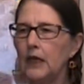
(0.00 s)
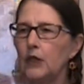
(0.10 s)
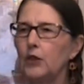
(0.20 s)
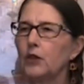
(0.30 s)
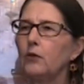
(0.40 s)

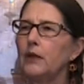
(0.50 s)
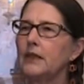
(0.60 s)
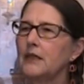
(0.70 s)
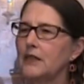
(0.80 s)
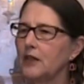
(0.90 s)
you're going
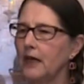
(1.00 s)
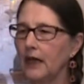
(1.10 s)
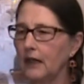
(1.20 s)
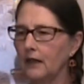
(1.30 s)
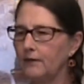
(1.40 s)
to start, and
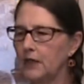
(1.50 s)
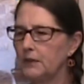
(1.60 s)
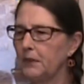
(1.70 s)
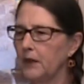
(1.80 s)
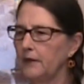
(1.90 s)
I love this
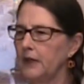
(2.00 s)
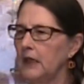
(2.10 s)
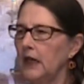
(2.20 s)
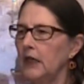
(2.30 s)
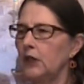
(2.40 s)
part of it,
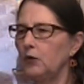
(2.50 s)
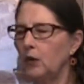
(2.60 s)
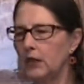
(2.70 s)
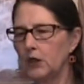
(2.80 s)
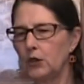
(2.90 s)
you
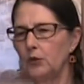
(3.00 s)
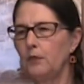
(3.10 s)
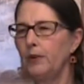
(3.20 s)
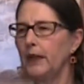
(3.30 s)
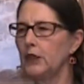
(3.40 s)
want to
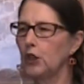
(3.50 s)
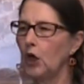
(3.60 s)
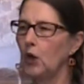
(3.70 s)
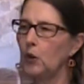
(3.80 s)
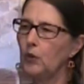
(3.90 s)
punch
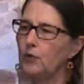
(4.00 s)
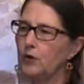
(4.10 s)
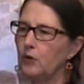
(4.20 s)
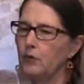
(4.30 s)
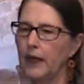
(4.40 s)
holes
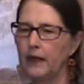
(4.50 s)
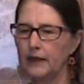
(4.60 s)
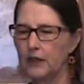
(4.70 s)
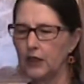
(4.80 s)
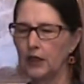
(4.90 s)
around.
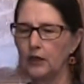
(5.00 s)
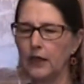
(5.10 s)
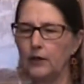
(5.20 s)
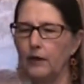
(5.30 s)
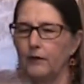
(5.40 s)
It's going to look
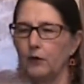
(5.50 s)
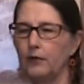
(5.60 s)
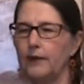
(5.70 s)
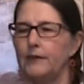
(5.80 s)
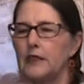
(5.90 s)
like you have the
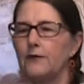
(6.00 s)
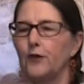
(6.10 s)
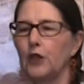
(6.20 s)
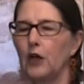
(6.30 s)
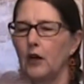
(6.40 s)
rivets for
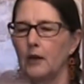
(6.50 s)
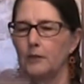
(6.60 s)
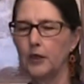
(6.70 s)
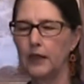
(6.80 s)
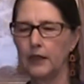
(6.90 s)
the
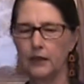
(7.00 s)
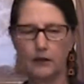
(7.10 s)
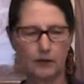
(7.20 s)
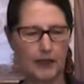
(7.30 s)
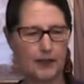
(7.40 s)
armor
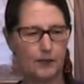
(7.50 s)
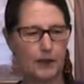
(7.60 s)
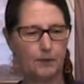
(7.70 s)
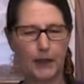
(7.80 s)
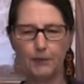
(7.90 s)
here. That's what
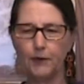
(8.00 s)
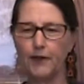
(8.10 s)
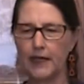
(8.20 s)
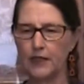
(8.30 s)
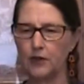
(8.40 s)
the paper
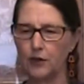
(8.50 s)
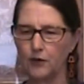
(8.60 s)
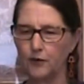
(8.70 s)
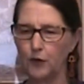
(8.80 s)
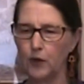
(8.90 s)
fasteners are
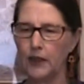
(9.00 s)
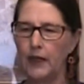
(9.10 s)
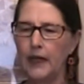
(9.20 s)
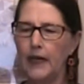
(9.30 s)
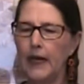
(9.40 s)
for.
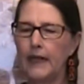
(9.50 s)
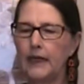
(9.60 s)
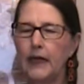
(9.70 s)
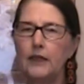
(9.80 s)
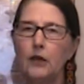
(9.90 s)
And
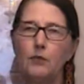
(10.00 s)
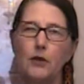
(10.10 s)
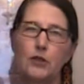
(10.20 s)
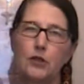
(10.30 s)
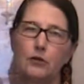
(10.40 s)
I know
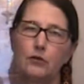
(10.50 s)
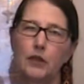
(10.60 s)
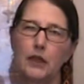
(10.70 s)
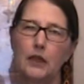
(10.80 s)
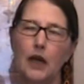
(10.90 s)
most
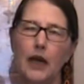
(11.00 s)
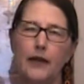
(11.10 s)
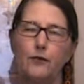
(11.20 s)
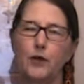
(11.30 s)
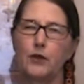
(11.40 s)
children I
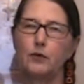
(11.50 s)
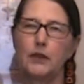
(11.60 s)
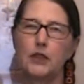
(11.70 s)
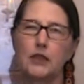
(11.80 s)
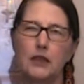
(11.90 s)
have worked with
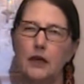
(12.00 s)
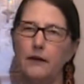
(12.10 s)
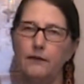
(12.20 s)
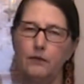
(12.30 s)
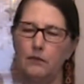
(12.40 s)
just love